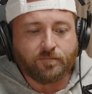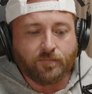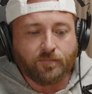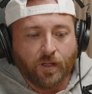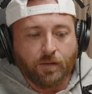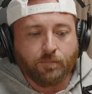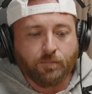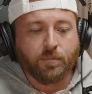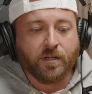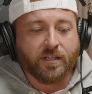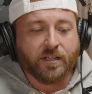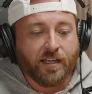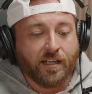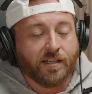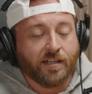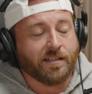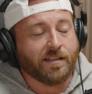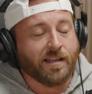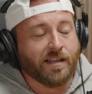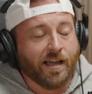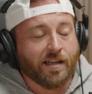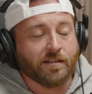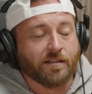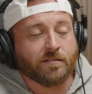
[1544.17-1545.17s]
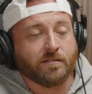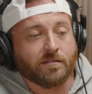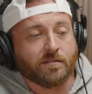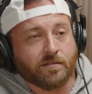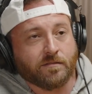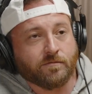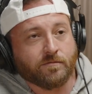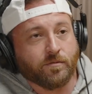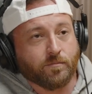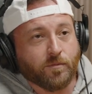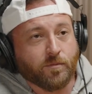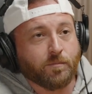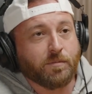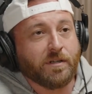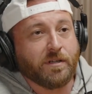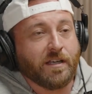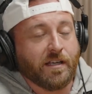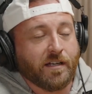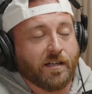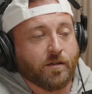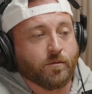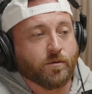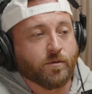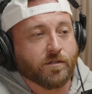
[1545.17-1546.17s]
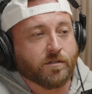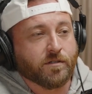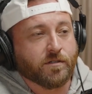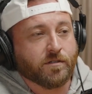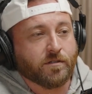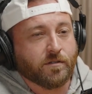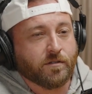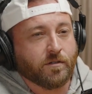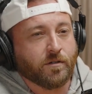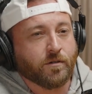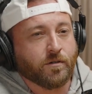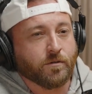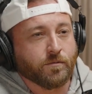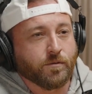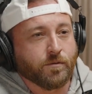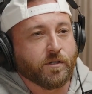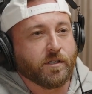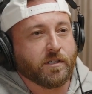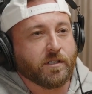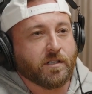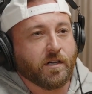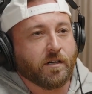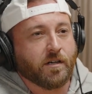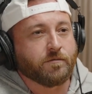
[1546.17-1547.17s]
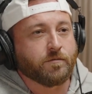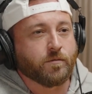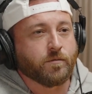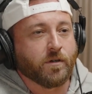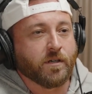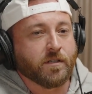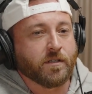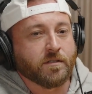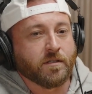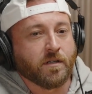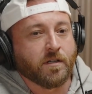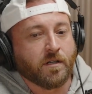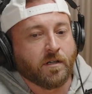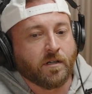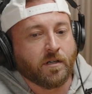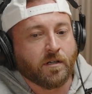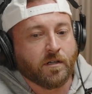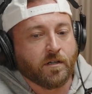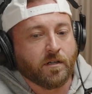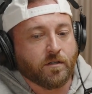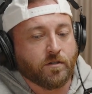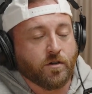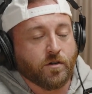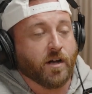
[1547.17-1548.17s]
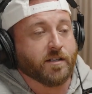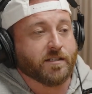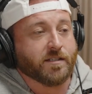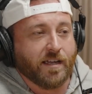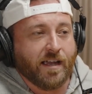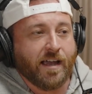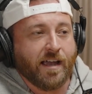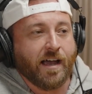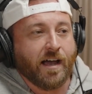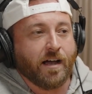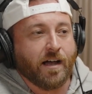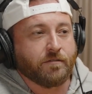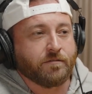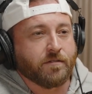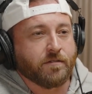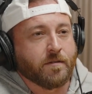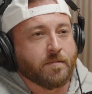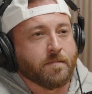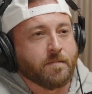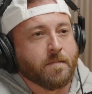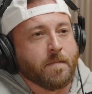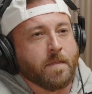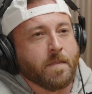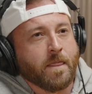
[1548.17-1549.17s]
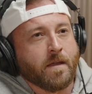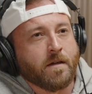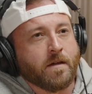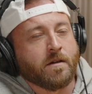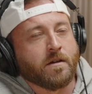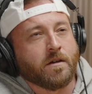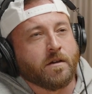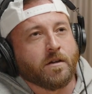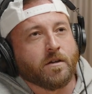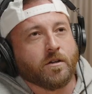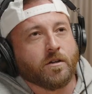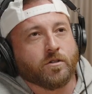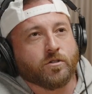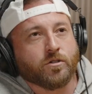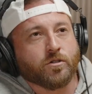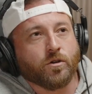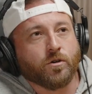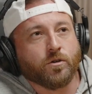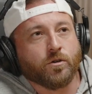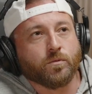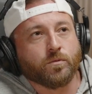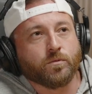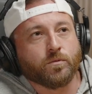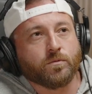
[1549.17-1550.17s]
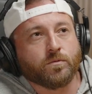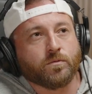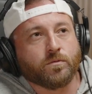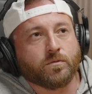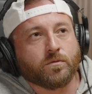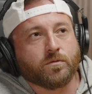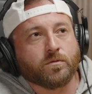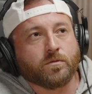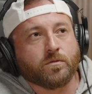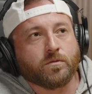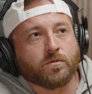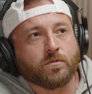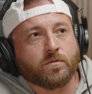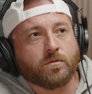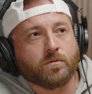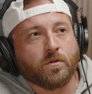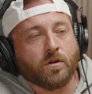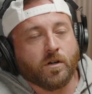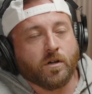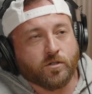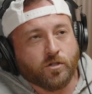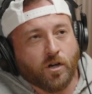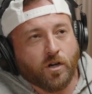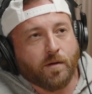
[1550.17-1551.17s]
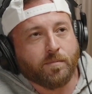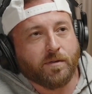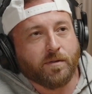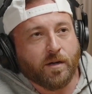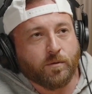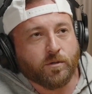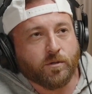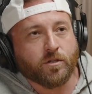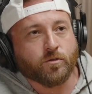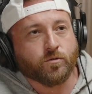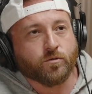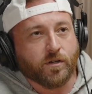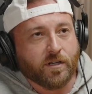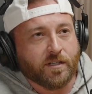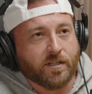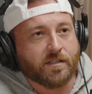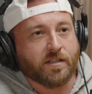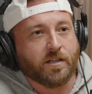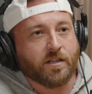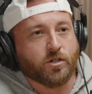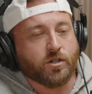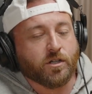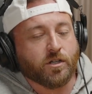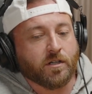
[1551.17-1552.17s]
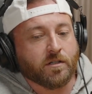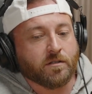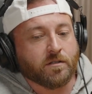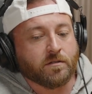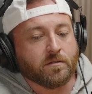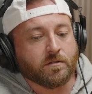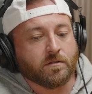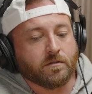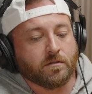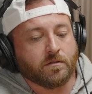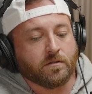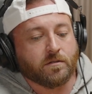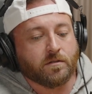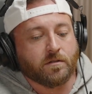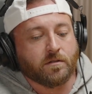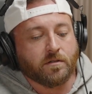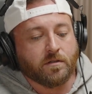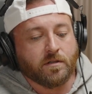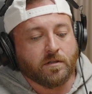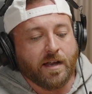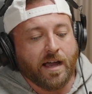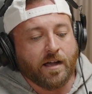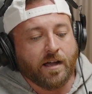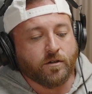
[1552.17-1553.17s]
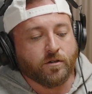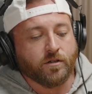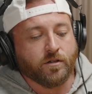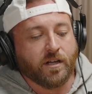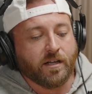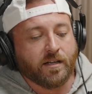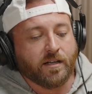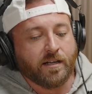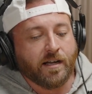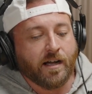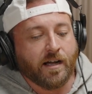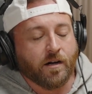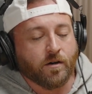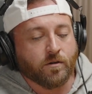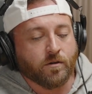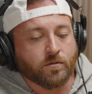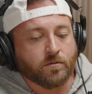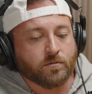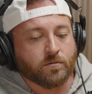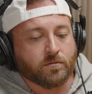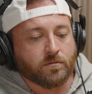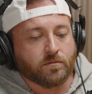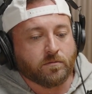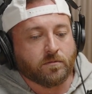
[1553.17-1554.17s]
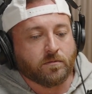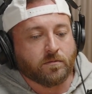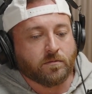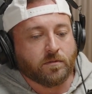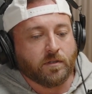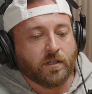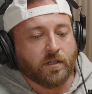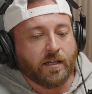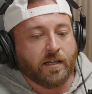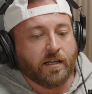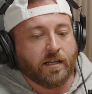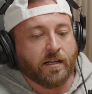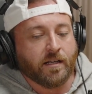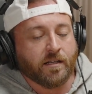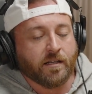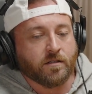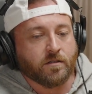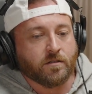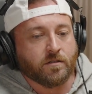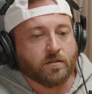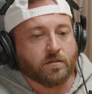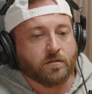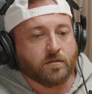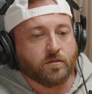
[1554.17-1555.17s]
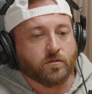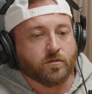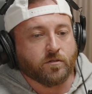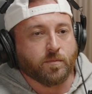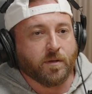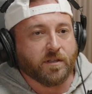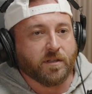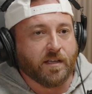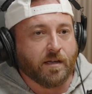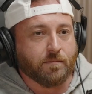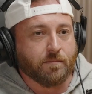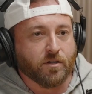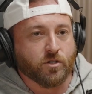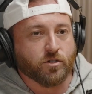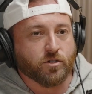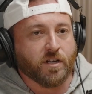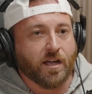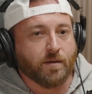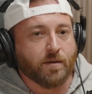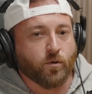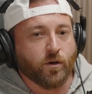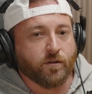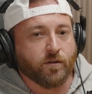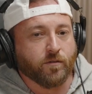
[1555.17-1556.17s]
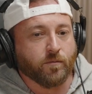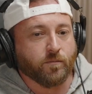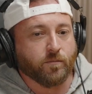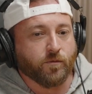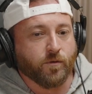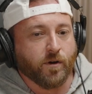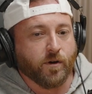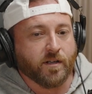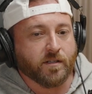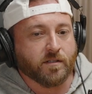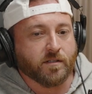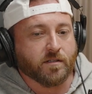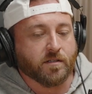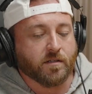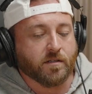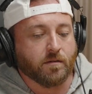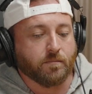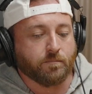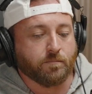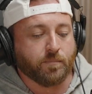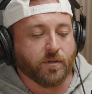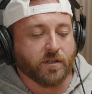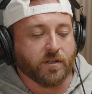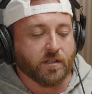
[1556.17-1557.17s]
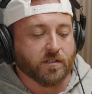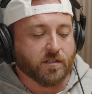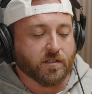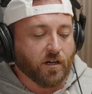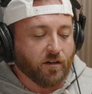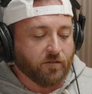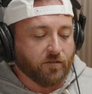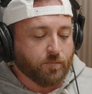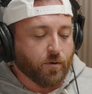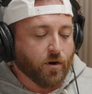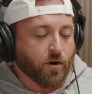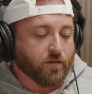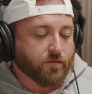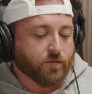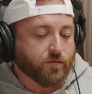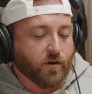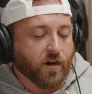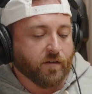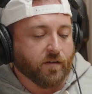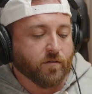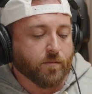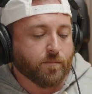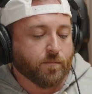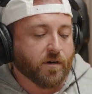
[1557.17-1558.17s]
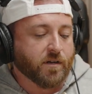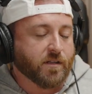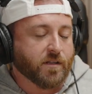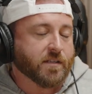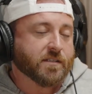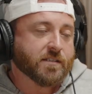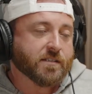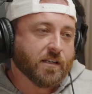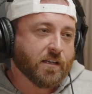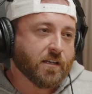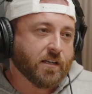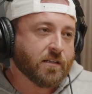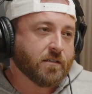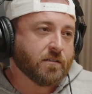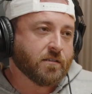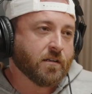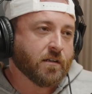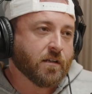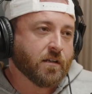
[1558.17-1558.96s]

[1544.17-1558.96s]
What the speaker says: But getting that from the beginning was, a really tough one not to have. So on top of that, with the transition, now you're getting out and you spent that much time away from friends. But the tough part for everybody that's in